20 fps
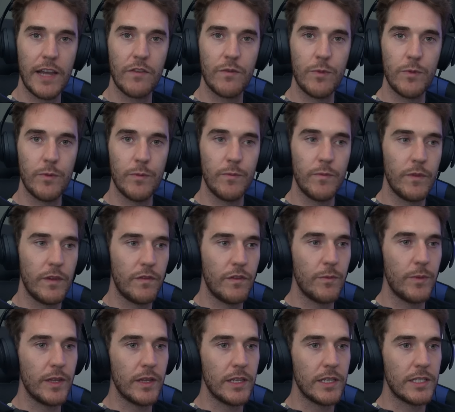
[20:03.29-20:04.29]
If, if,
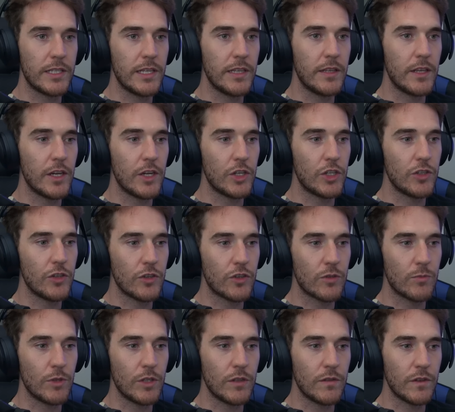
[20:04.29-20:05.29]
you've been listening there, show
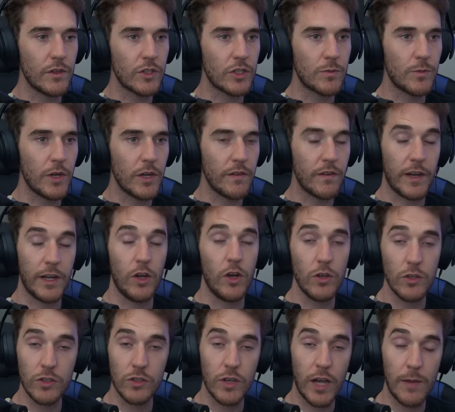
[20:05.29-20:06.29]
some love on Spotify.
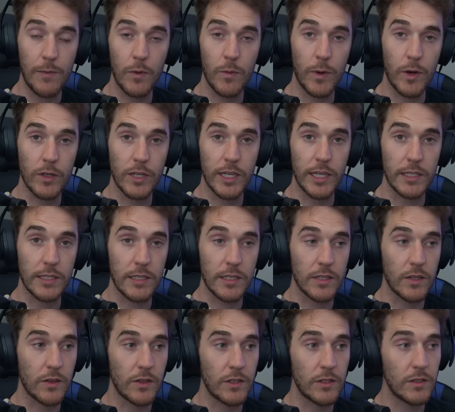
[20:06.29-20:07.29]
Also, Apple Podcasts,
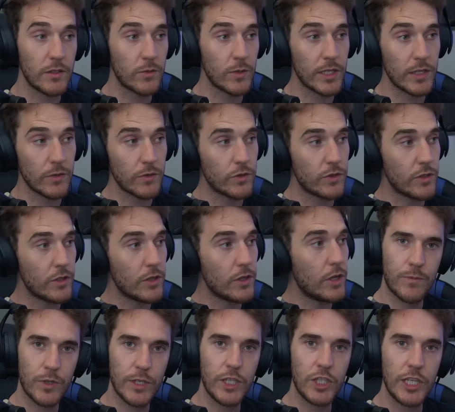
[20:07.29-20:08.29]
it's on there as well. So
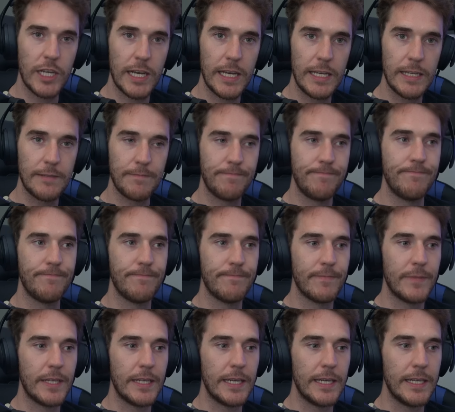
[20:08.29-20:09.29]
appreciate you
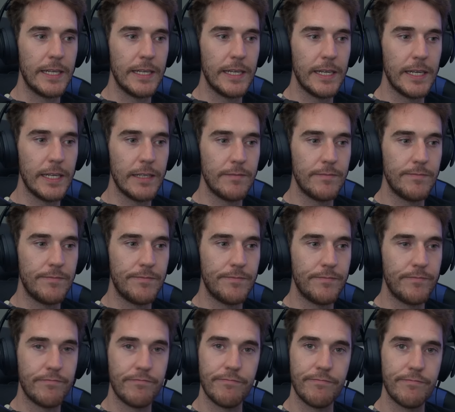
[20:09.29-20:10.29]
and uh,
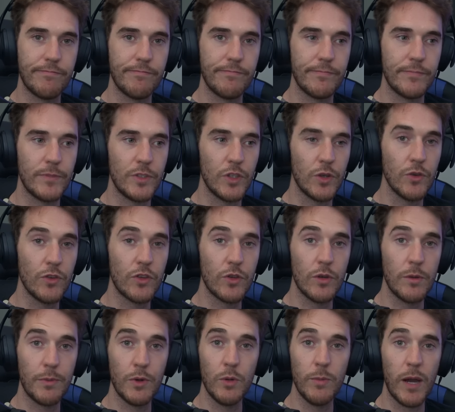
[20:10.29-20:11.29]
don't do
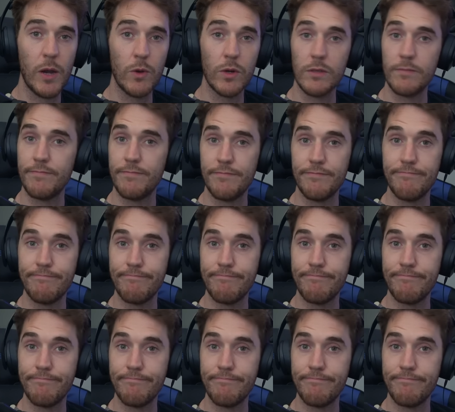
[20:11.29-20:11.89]
a Boomhauer.